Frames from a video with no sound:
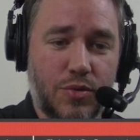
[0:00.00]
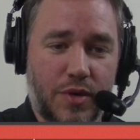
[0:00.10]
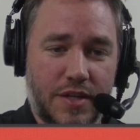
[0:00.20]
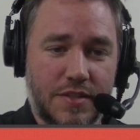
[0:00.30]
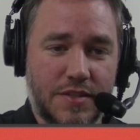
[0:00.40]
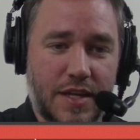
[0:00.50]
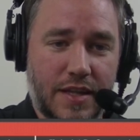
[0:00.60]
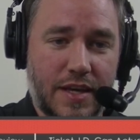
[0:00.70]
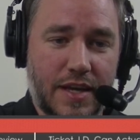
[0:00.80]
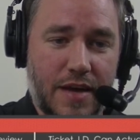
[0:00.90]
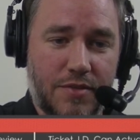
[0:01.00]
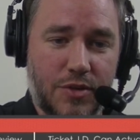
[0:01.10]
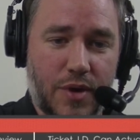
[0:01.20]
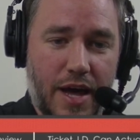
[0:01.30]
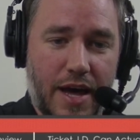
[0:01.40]
wins that Lake
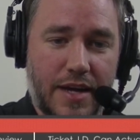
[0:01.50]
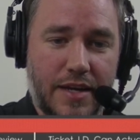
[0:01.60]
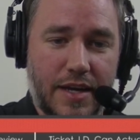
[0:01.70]
Avenue had,